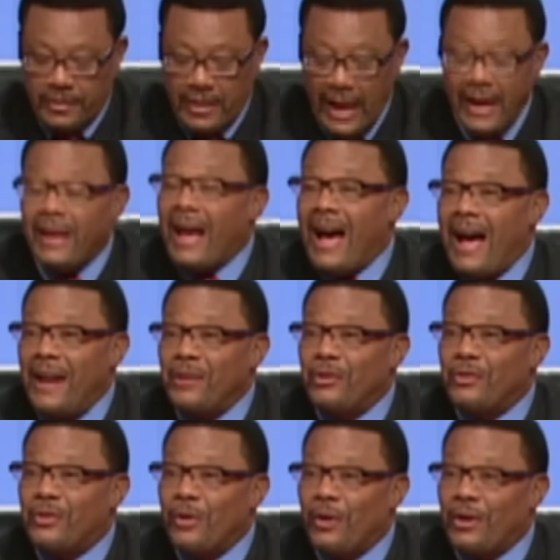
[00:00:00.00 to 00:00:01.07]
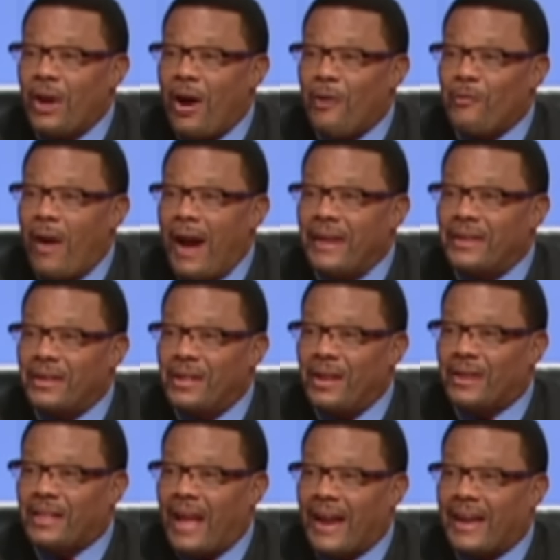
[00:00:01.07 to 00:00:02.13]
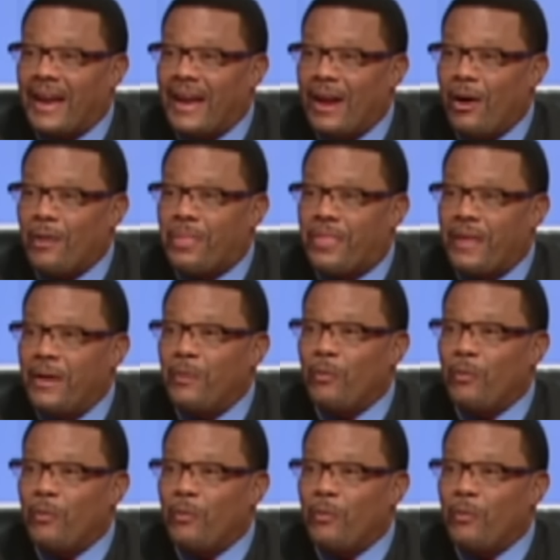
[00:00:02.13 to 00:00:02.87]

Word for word: Thank God you're doing all right. You look like a healthy,